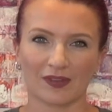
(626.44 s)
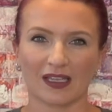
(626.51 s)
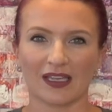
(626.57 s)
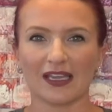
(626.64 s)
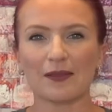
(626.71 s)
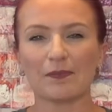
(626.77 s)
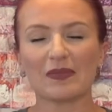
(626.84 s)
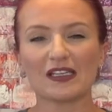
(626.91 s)

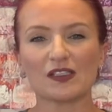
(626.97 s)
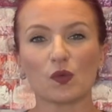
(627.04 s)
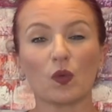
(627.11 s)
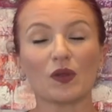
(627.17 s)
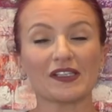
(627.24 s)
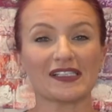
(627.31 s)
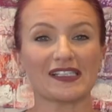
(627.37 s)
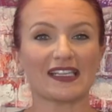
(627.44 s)
It means
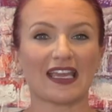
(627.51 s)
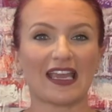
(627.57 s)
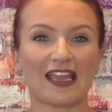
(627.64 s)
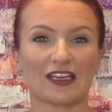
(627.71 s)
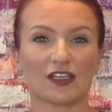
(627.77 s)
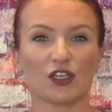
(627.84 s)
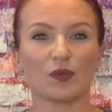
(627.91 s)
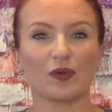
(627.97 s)
once
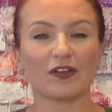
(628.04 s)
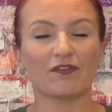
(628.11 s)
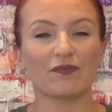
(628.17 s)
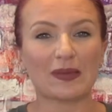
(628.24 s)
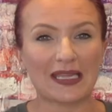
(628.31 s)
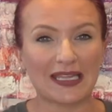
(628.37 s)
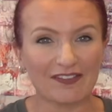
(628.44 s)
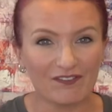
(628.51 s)
again you are
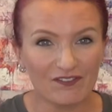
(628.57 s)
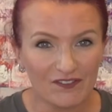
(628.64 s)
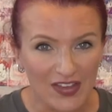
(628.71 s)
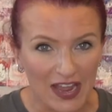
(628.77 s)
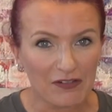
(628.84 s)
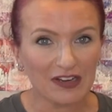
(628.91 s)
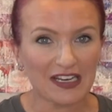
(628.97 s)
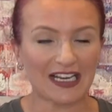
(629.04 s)
being
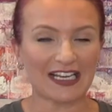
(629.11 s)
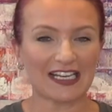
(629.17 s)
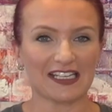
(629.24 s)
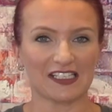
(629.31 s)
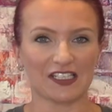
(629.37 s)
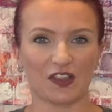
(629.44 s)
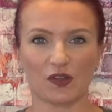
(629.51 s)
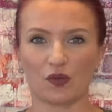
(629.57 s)
very clear
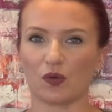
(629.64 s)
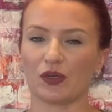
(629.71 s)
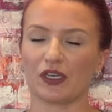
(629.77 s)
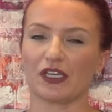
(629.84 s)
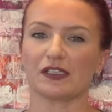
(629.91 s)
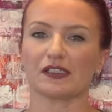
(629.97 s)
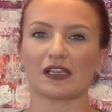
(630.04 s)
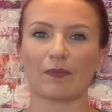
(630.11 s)
to the
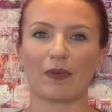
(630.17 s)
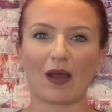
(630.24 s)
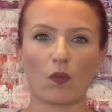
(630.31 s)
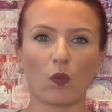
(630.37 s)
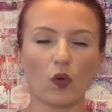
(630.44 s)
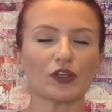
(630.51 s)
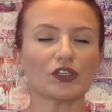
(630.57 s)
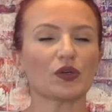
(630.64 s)
audience about
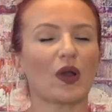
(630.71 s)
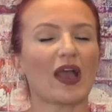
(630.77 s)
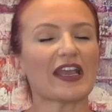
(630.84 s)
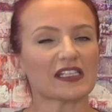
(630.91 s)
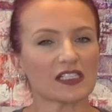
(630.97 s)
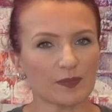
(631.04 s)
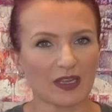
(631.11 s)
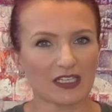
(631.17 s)
what your
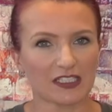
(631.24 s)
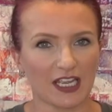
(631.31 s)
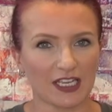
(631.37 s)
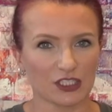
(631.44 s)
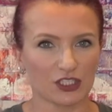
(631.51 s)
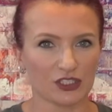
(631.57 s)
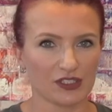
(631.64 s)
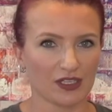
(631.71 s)

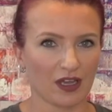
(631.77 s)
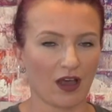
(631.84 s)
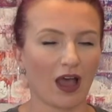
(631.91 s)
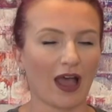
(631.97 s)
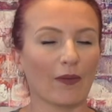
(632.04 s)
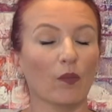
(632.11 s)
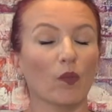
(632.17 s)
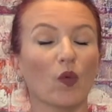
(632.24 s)
expectations are
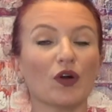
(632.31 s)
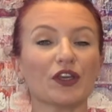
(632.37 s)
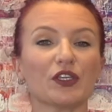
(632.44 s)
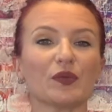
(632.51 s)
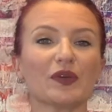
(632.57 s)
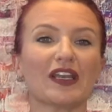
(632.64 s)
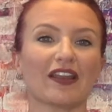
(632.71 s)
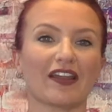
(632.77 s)
and what you
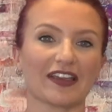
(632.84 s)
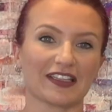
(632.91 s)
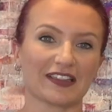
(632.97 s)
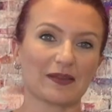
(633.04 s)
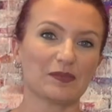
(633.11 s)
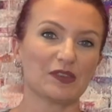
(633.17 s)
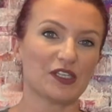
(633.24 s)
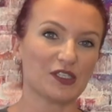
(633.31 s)
would like
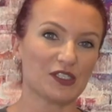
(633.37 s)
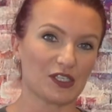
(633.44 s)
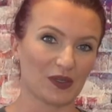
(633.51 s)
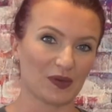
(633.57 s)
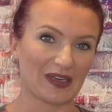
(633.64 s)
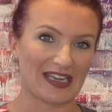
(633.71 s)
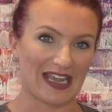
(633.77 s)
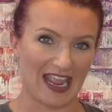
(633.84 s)
them to
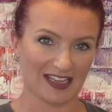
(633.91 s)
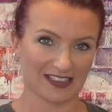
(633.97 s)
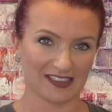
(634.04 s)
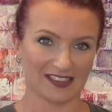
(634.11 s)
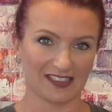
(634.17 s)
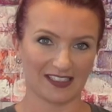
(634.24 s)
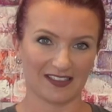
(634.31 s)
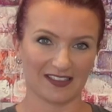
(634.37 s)
do
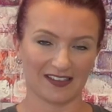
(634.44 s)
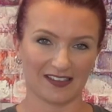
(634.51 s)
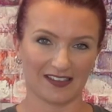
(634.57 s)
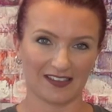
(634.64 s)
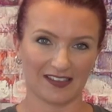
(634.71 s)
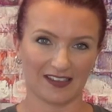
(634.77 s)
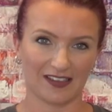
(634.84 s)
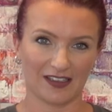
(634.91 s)
next.
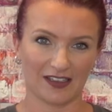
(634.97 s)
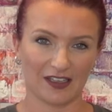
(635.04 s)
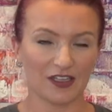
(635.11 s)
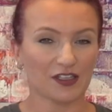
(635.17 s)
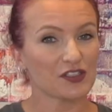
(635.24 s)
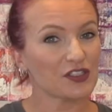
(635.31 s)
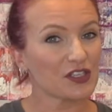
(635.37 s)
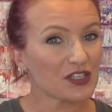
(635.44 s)

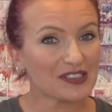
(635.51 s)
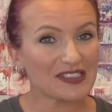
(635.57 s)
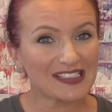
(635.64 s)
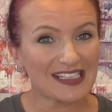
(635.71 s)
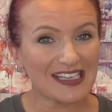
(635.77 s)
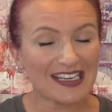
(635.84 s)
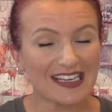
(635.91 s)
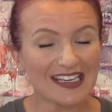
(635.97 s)
So you
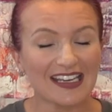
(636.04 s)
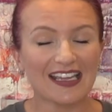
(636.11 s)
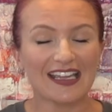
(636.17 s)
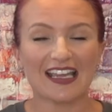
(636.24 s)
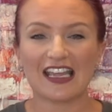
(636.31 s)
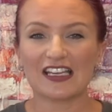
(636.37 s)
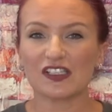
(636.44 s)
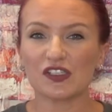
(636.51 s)
see,
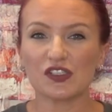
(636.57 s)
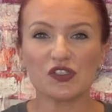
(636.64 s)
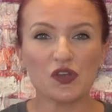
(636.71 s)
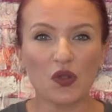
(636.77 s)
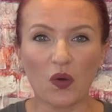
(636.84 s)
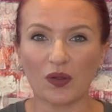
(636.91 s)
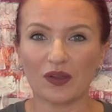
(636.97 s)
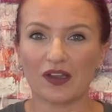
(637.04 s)
it's
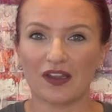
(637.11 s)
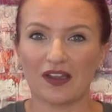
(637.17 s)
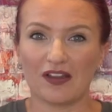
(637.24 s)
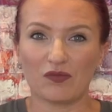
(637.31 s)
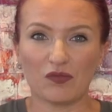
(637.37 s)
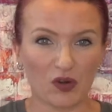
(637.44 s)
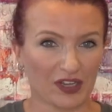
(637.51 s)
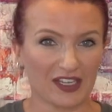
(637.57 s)
not
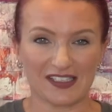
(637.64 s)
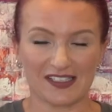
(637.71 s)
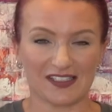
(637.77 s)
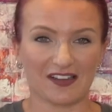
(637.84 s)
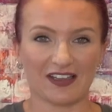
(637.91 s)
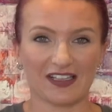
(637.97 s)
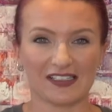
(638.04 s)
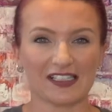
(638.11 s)
rocket
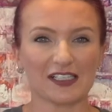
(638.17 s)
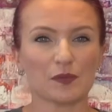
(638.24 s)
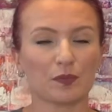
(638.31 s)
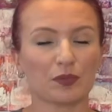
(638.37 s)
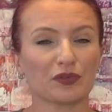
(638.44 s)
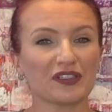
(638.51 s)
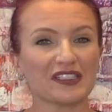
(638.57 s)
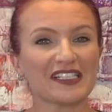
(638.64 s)
science. It's
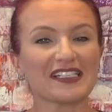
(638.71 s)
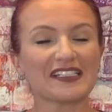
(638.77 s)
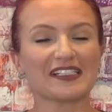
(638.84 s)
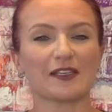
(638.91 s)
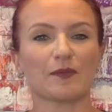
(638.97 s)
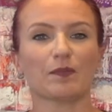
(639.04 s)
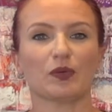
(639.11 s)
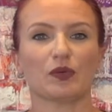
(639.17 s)
pretty
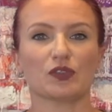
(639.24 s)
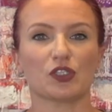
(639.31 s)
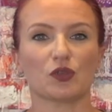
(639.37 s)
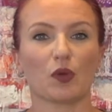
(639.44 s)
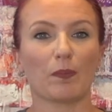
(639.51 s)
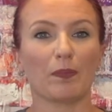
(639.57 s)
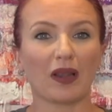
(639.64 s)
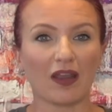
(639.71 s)
simple to
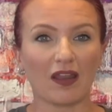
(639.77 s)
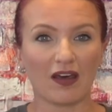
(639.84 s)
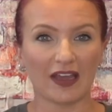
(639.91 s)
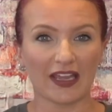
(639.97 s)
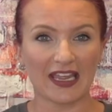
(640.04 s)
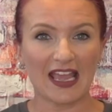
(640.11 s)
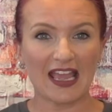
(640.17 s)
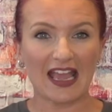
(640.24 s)

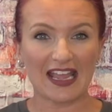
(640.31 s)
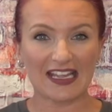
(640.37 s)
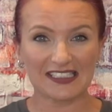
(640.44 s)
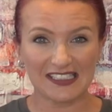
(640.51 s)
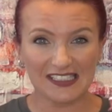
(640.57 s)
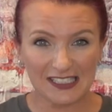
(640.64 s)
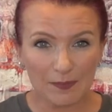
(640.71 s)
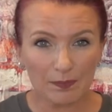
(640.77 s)
apply a
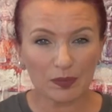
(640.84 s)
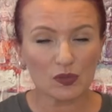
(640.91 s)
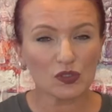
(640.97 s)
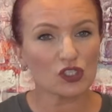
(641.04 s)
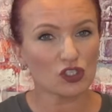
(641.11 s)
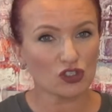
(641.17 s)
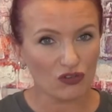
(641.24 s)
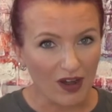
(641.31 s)
simple
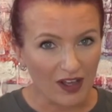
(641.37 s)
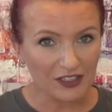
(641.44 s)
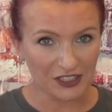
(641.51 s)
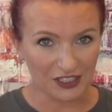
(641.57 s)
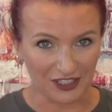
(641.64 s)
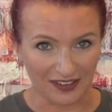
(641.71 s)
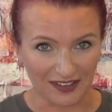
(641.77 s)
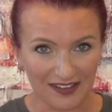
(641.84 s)

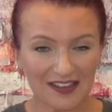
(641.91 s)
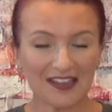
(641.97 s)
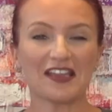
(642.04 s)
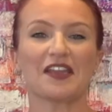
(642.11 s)
structure